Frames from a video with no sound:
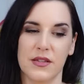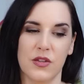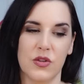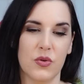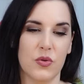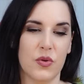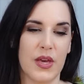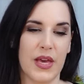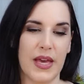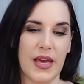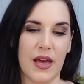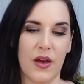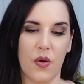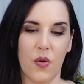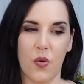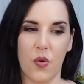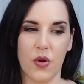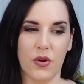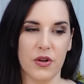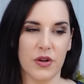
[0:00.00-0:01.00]
You can't
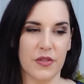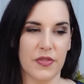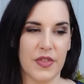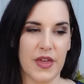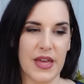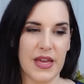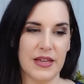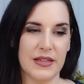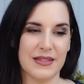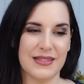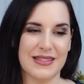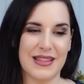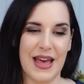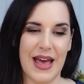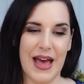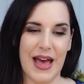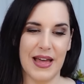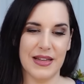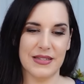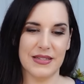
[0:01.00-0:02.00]
order things
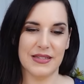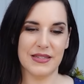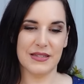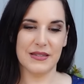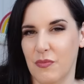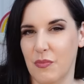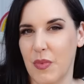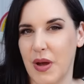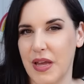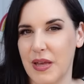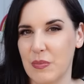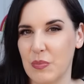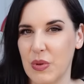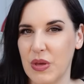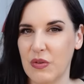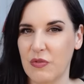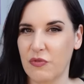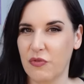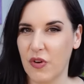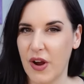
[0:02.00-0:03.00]
that might
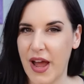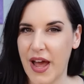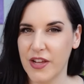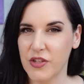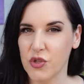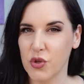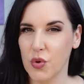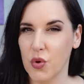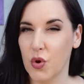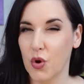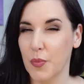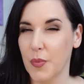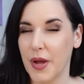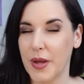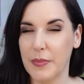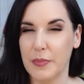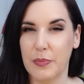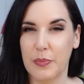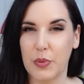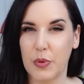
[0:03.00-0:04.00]
be fragile or
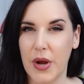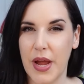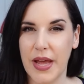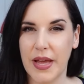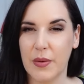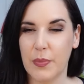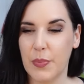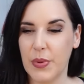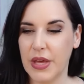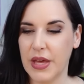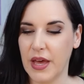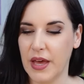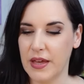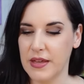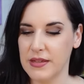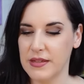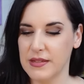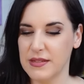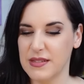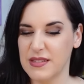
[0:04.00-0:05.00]
might break
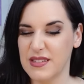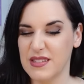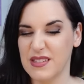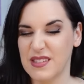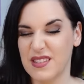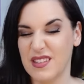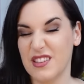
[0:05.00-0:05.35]
because